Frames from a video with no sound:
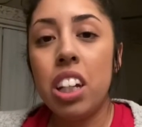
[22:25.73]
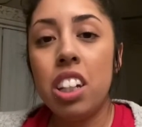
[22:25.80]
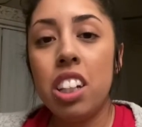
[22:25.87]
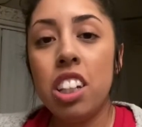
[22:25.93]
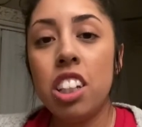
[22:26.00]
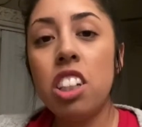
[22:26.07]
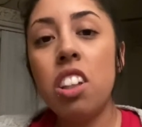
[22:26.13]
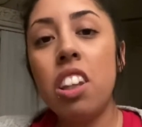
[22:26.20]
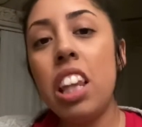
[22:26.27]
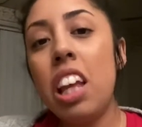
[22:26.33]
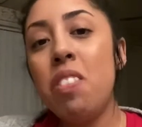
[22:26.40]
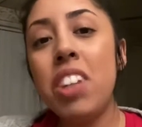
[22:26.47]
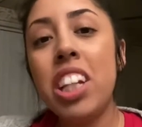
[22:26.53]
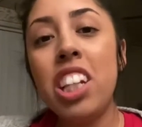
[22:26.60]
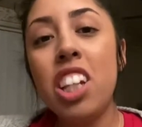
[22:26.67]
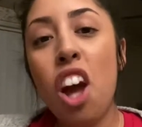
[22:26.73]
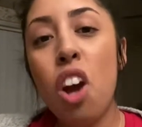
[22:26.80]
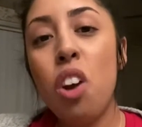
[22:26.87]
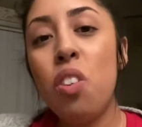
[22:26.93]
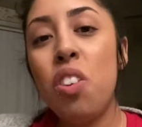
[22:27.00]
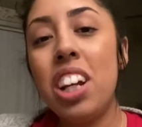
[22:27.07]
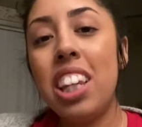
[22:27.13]
so let me know
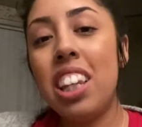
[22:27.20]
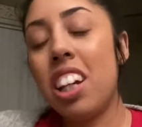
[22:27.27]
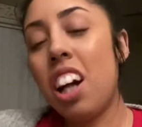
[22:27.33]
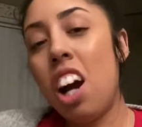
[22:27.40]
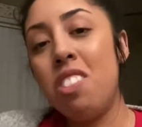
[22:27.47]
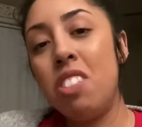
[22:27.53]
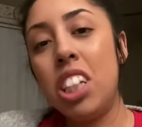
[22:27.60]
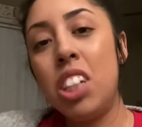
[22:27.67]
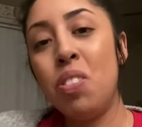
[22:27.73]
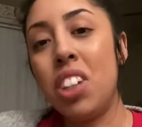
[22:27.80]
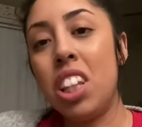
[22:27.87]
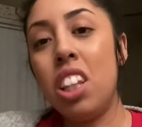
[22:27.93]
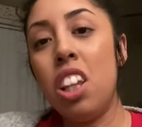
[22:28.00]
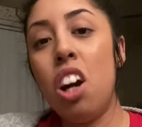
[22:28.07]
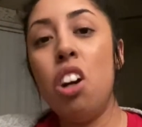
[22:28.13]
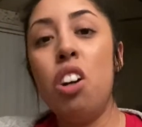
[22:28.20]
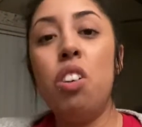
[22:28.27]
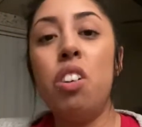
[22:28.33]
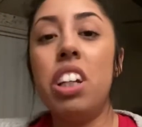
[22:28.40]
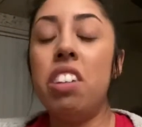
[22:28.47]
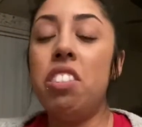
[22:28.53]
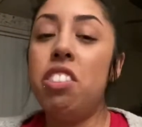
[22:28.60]
in the comments below
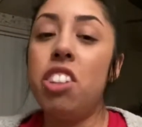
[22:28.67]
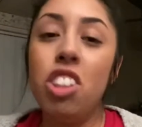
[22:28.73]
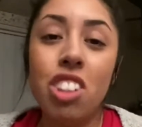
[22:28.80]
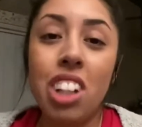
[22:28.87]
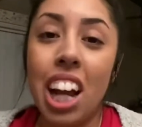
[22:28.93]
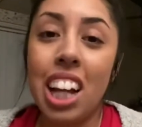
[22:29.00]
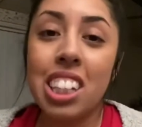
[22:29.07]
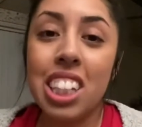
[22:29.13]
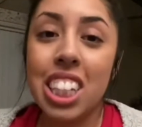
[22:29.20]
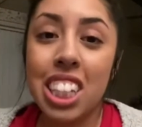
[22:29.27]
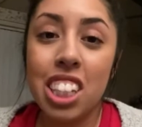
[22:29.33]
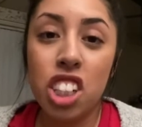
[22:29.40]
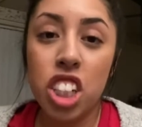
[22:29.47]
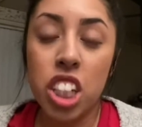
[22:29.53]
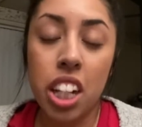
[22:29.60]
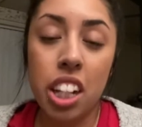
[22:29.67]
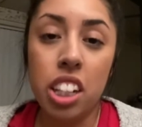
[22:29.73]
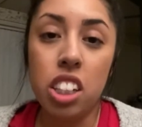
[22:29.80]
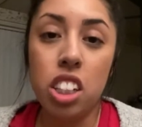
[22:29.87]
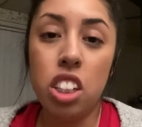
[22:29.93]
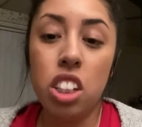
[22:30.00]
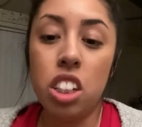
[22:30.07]
if you guys see a
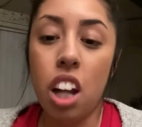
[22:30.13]
change.